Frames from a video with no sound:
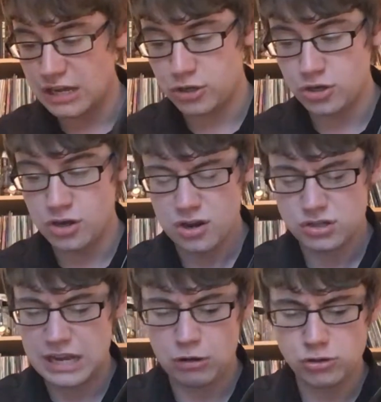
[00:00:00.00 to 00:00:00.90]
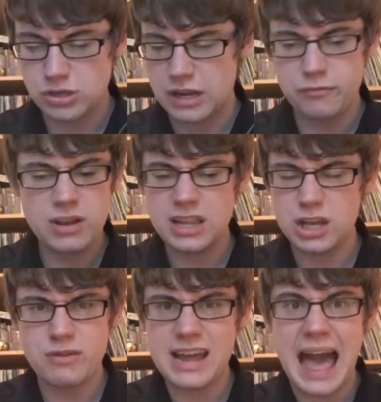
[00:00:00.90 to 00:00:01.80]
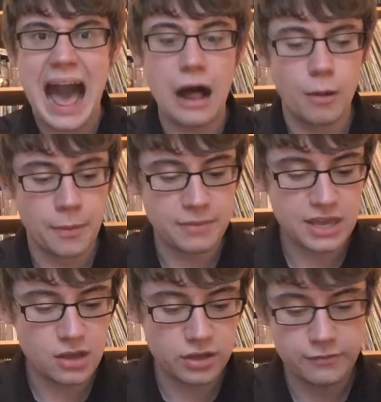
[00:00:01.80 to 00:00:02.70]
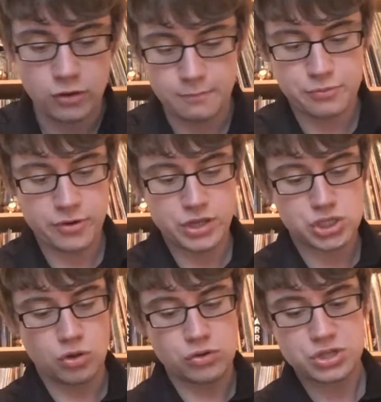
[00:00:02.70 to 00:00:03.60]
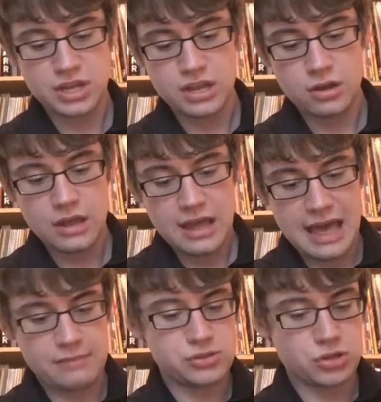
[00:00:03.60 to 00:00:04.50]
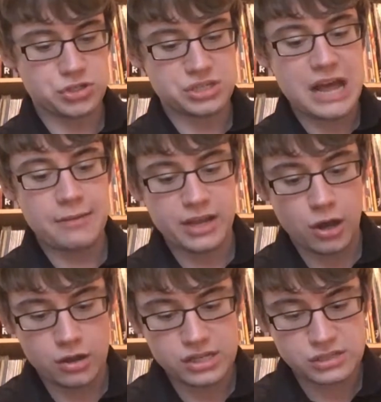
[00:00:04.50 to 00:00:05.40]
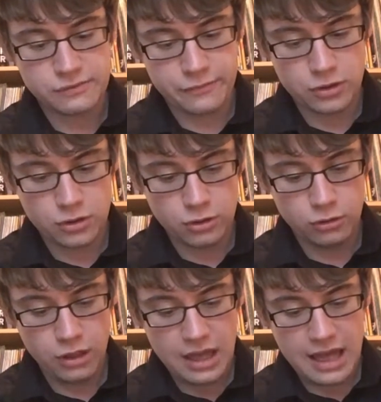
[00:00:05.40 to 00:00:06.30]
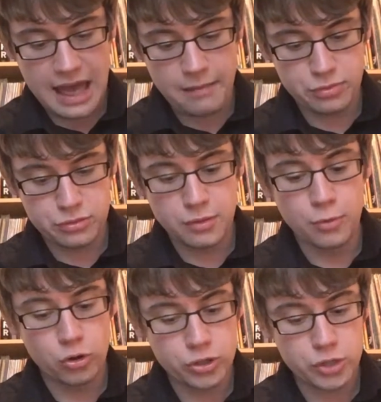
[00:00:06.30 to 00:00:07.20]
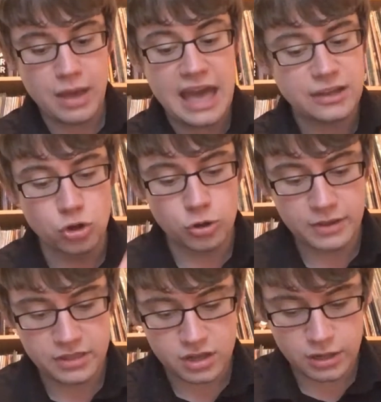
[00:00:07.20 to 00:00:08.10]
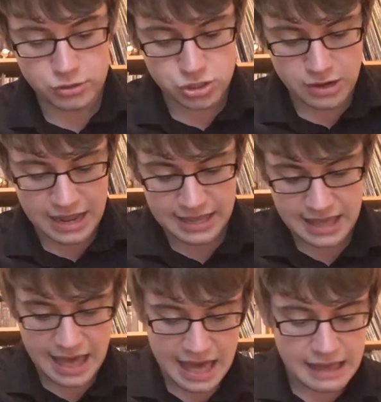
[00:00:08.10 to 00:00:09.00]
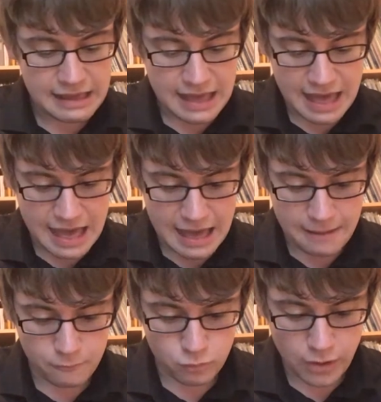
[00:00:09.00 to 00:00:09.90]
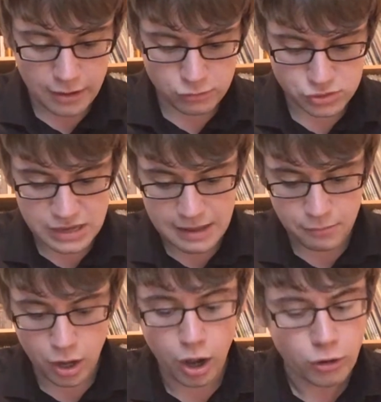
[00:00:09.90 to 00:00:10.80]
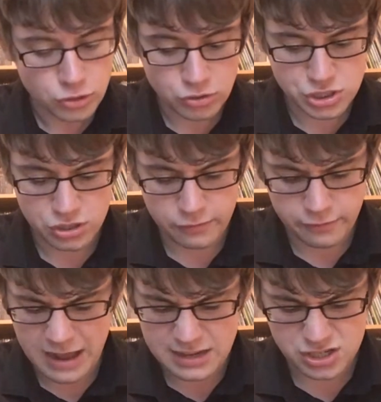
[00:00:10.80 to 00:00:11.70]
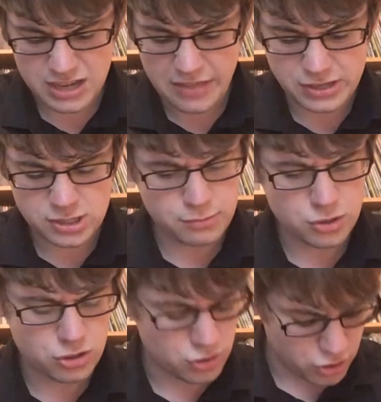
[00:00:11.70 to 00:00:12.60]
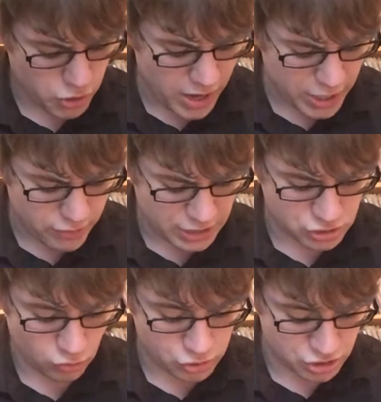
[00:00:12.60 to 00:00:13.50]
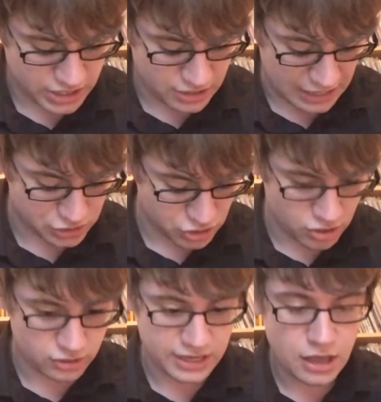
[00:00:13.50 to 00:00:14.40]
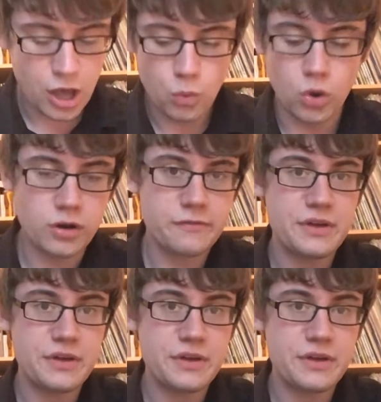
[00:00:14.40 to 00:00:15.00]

is like good, like also like a really great album here. You've got brilliant songs in here, such as Now My Heart Is Full, The More You Ignore Me, The Closer I Get, what else, Hold On To Your Friend. So yeah, there's some great songs in here. Like certainly one of